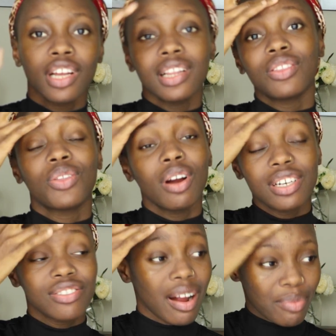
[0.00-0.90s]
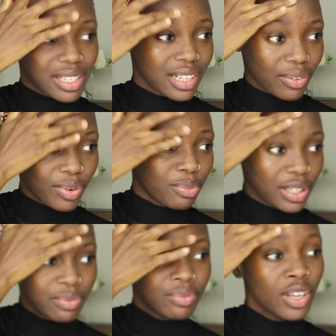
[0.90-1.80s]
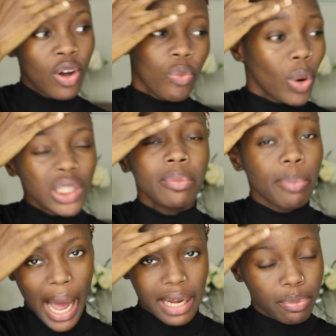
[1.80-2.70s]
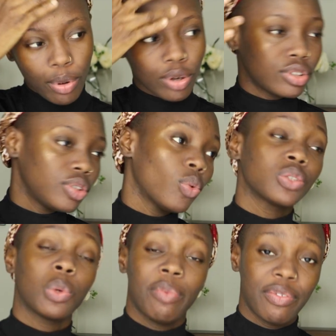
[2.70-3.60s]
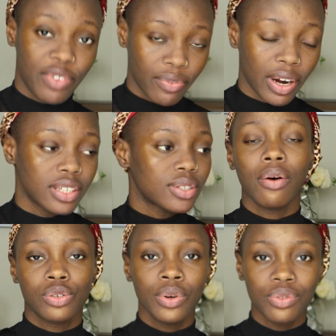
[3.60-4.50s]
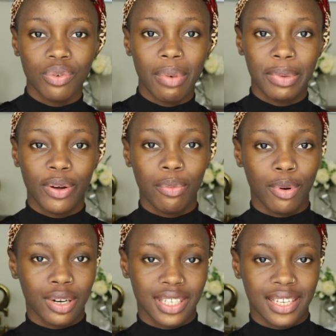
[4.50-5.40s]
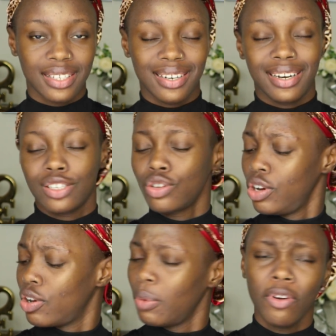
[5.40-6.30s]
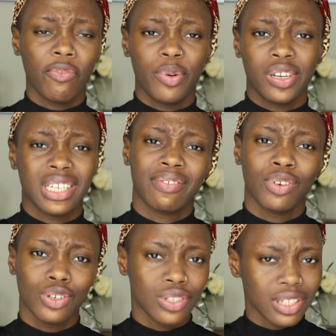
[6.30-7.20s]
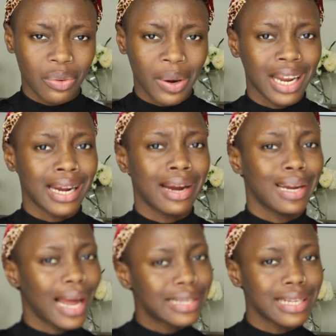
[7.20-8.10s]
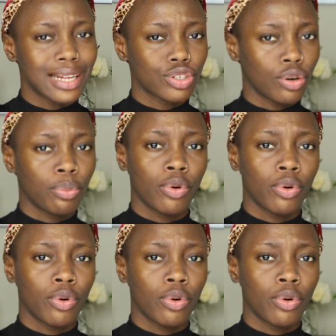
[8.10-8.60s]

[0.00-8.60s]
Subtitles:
The third trimester for me wasn't bad, but it wasn't one of my favorites. I was going through my makeup box yesterday and I saw a couple of products that I've not used in a while and I liked at some